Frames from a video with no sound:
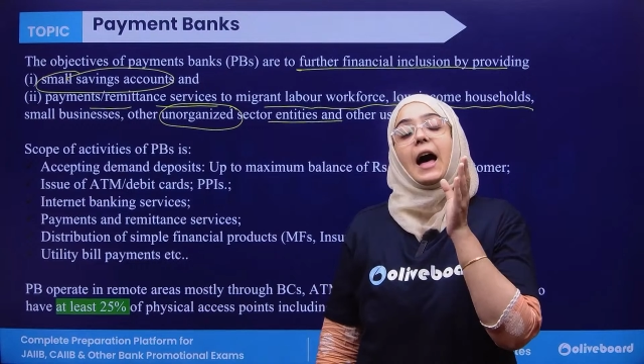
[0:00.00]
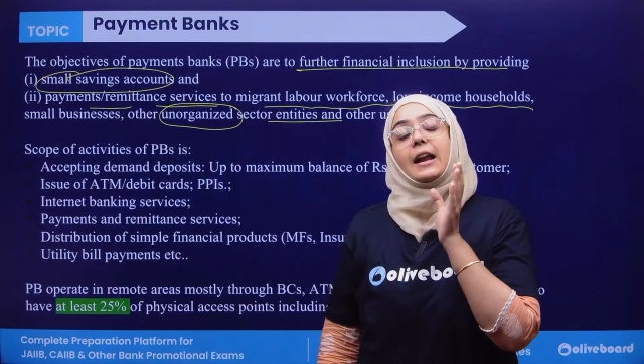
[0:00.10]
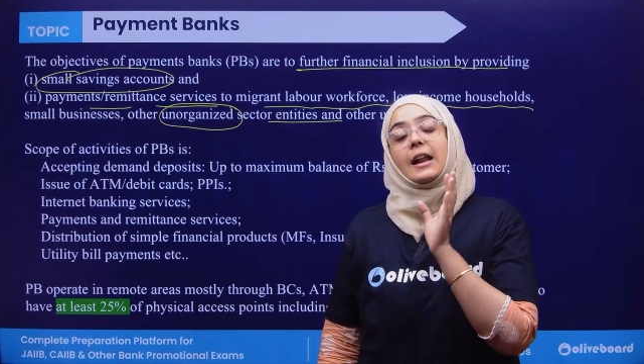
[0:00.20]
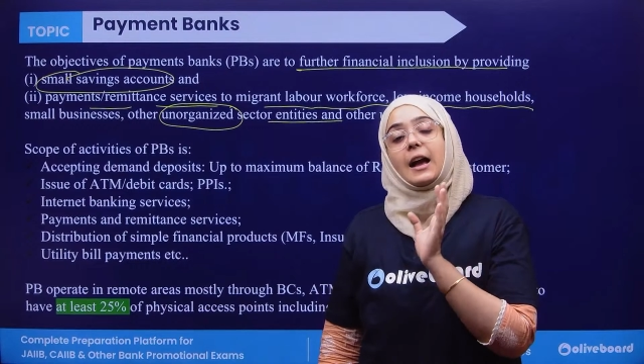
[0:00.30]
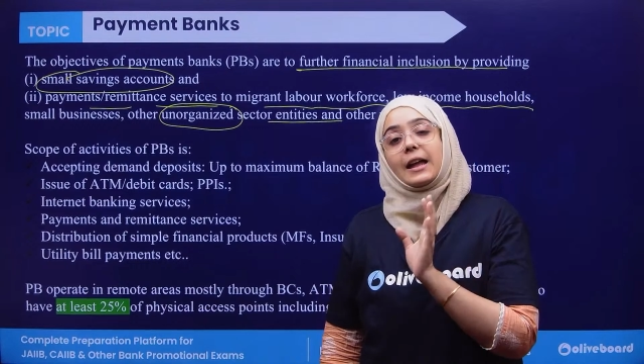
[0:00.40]

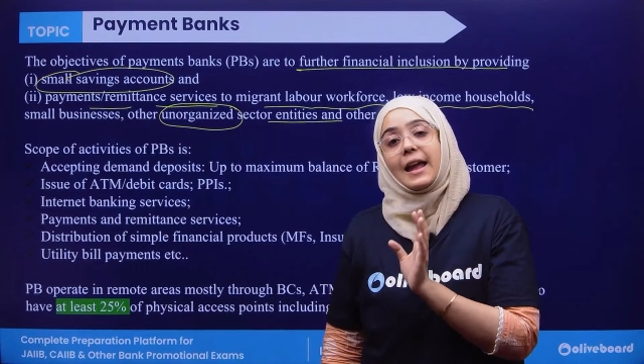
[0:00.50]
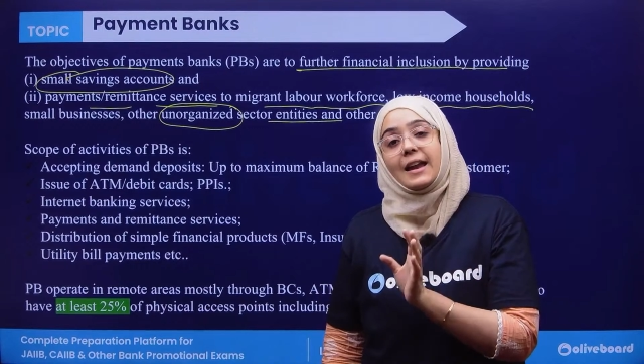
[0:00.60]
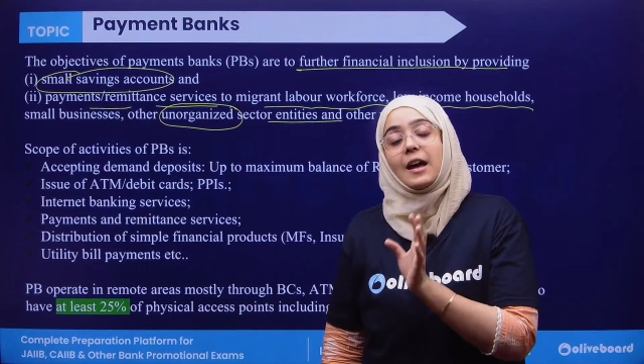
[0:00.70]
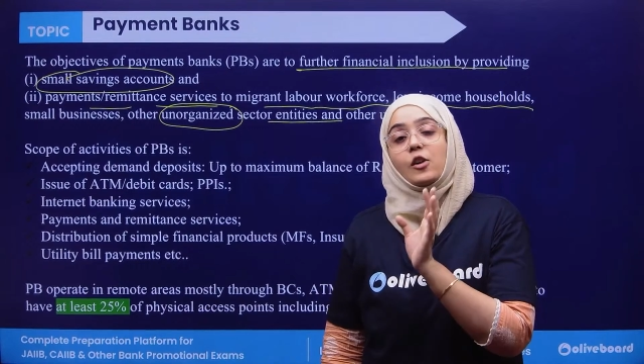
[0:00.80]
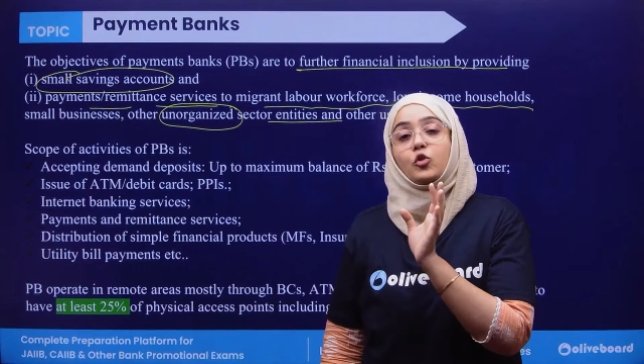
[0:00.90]
are
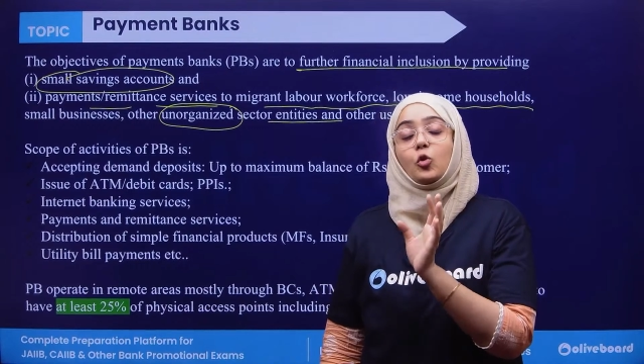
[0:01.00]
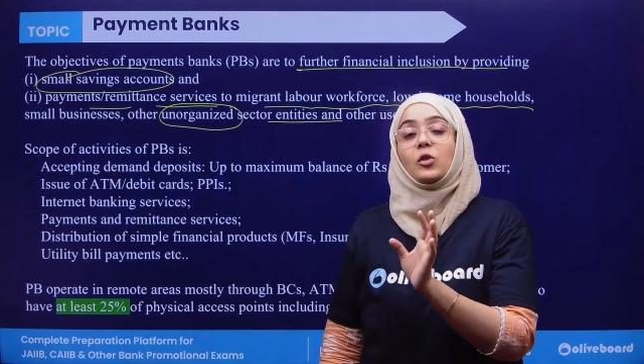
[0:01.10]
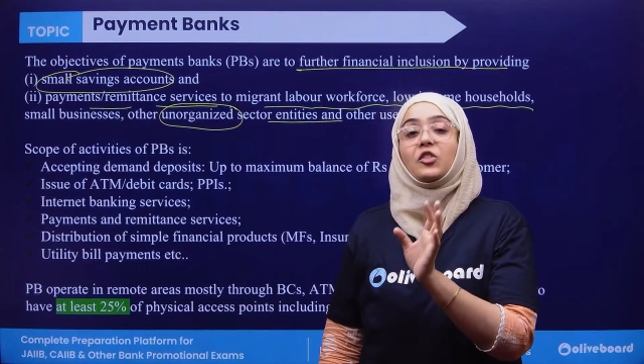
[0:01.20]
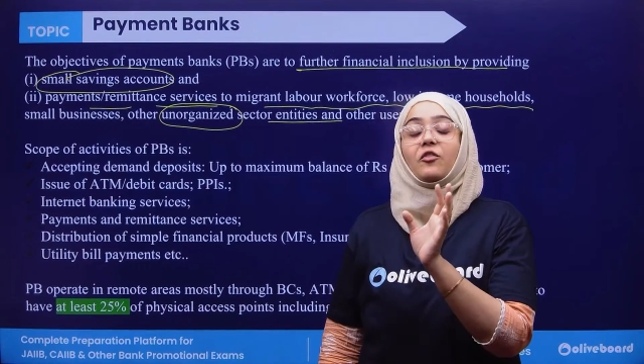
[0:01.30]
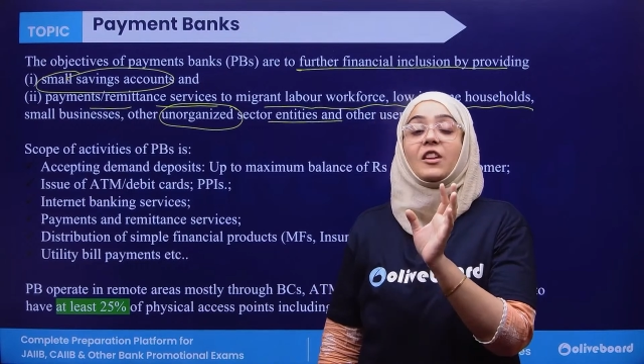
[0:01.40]
again a
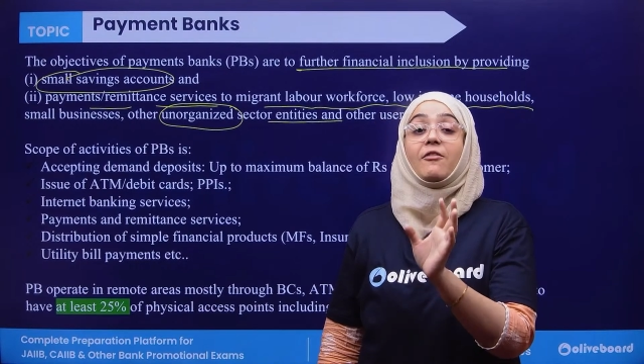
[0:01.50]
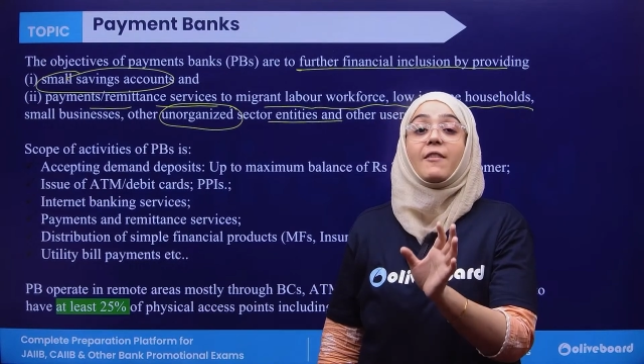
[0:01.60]
source of the